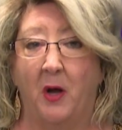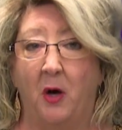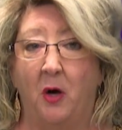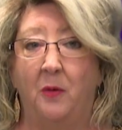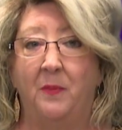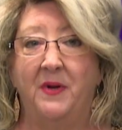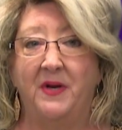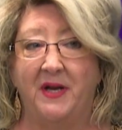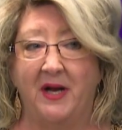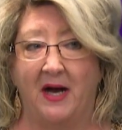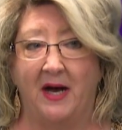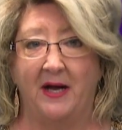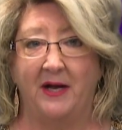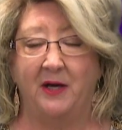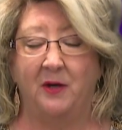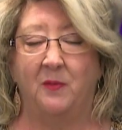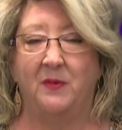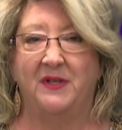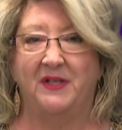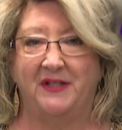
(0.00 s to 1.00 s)

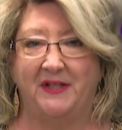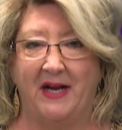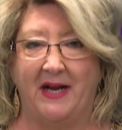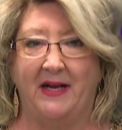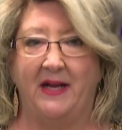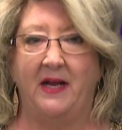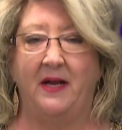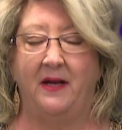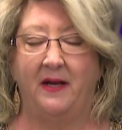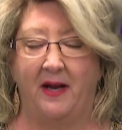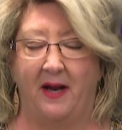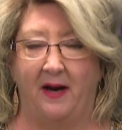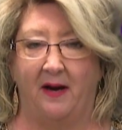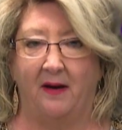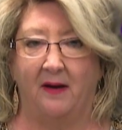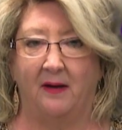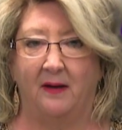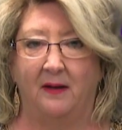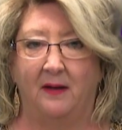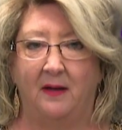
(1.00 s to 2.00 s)
Obadiah was taking
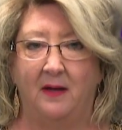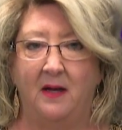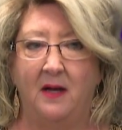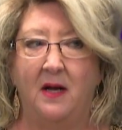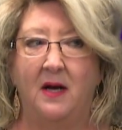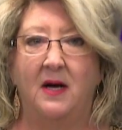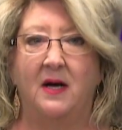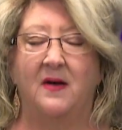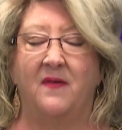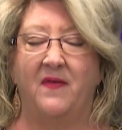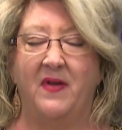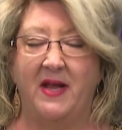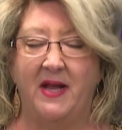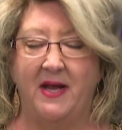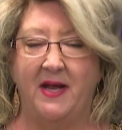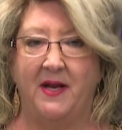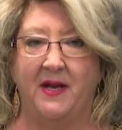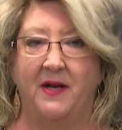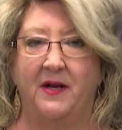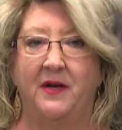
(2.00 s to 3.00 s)
care of
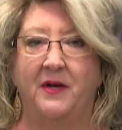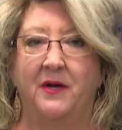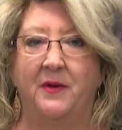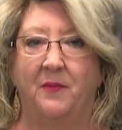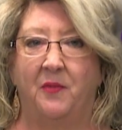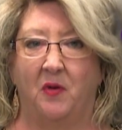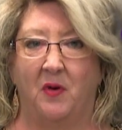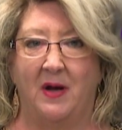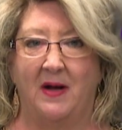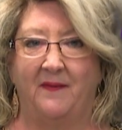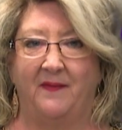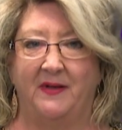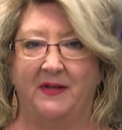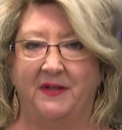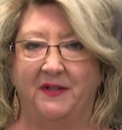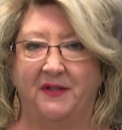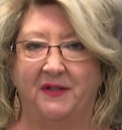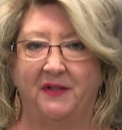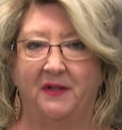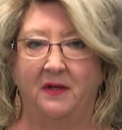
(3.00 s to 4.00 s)
hidden
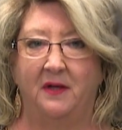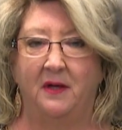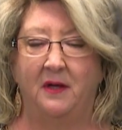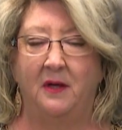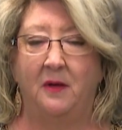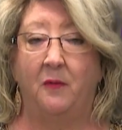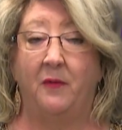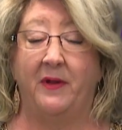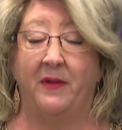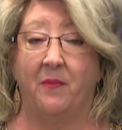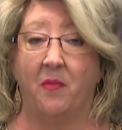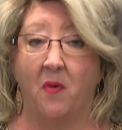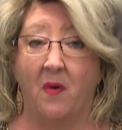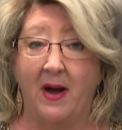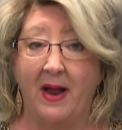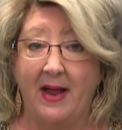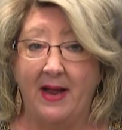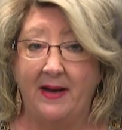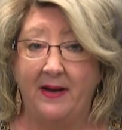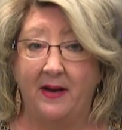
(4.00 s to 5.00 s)
prophets with
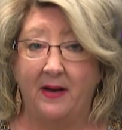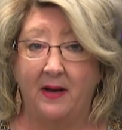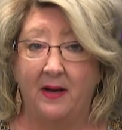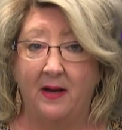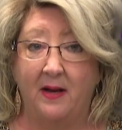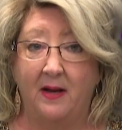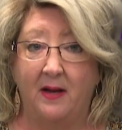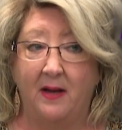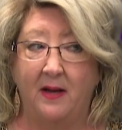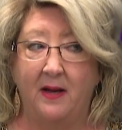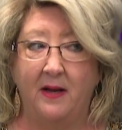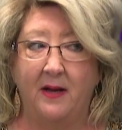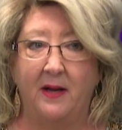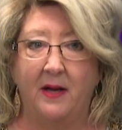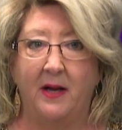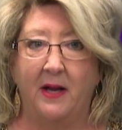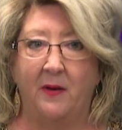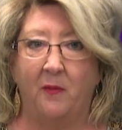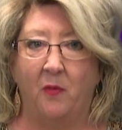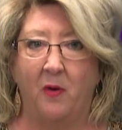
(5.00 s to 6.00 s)
bread
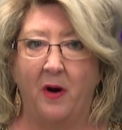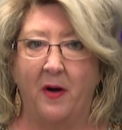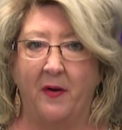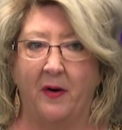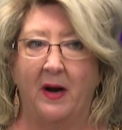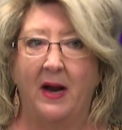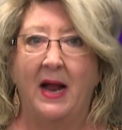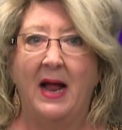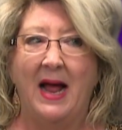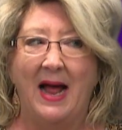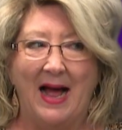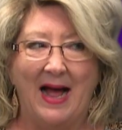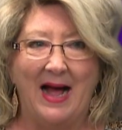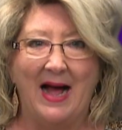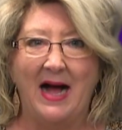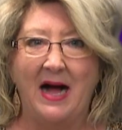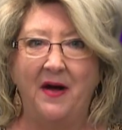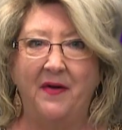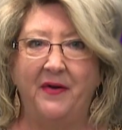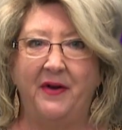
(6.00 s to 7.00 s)
and water.
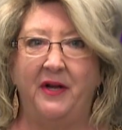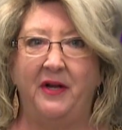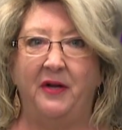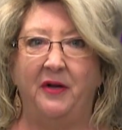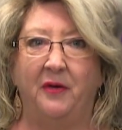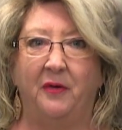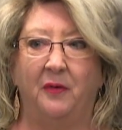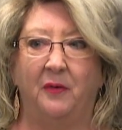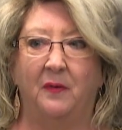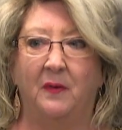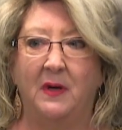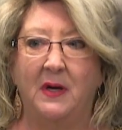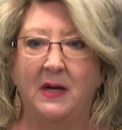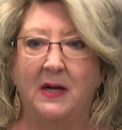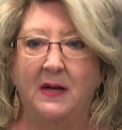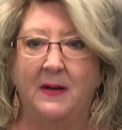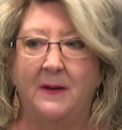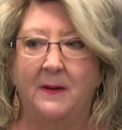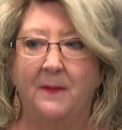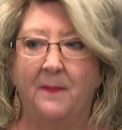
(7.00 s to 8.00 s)
How do you,
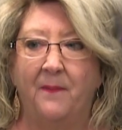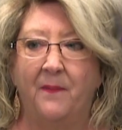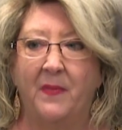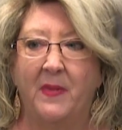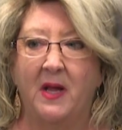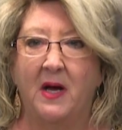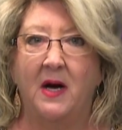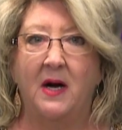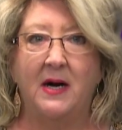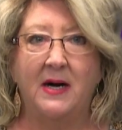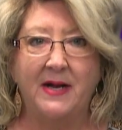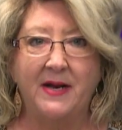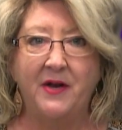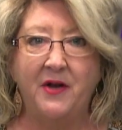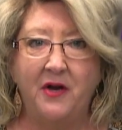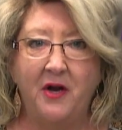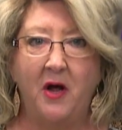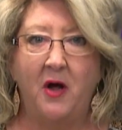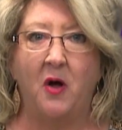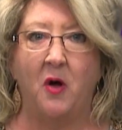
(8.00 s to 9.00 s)

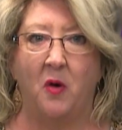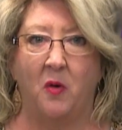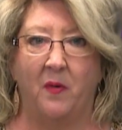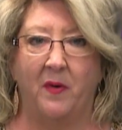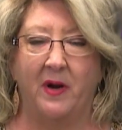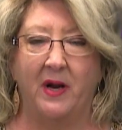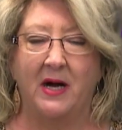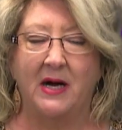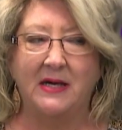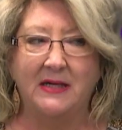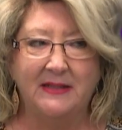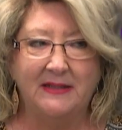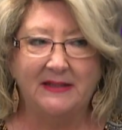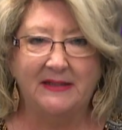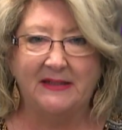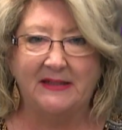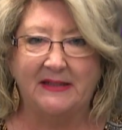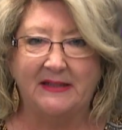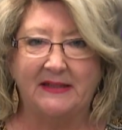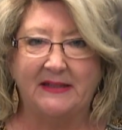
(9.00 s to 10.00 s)
unknown,
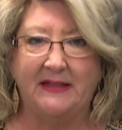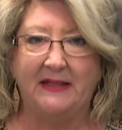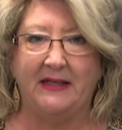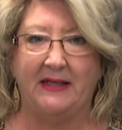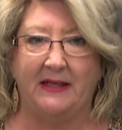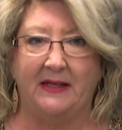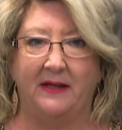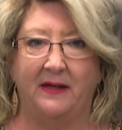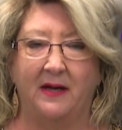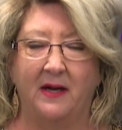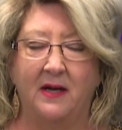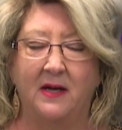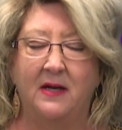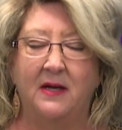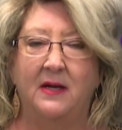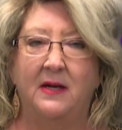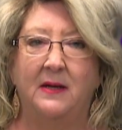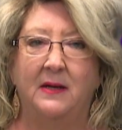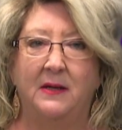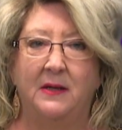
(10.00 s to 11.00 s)
unseen,
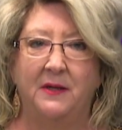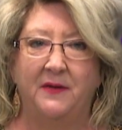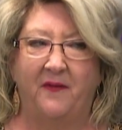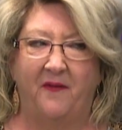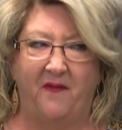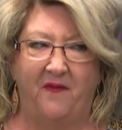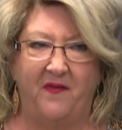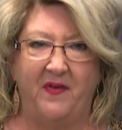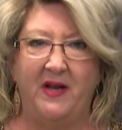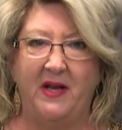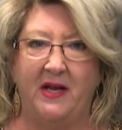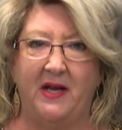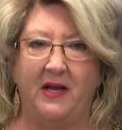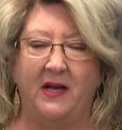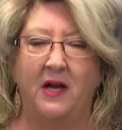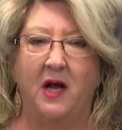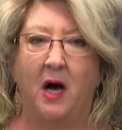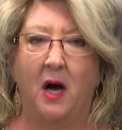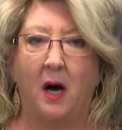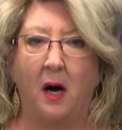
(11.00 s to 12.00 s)

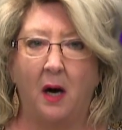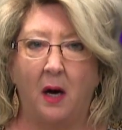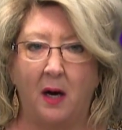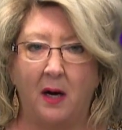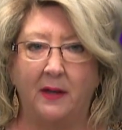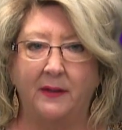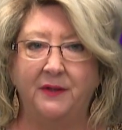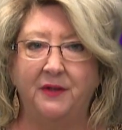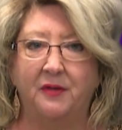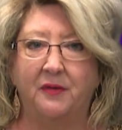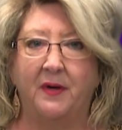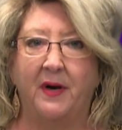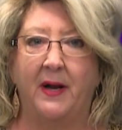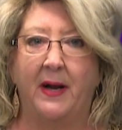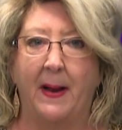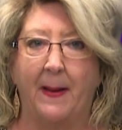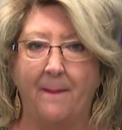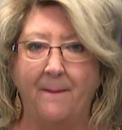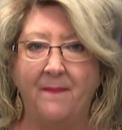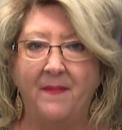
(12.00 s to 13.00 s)
feed a
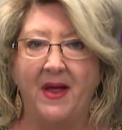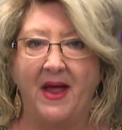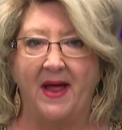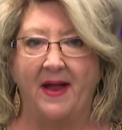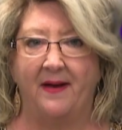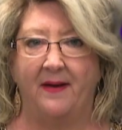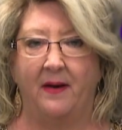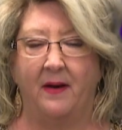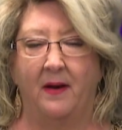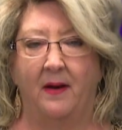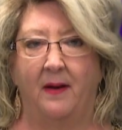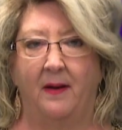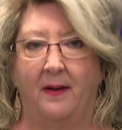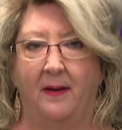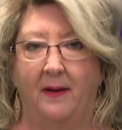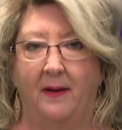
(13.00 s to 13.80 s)
hundred men?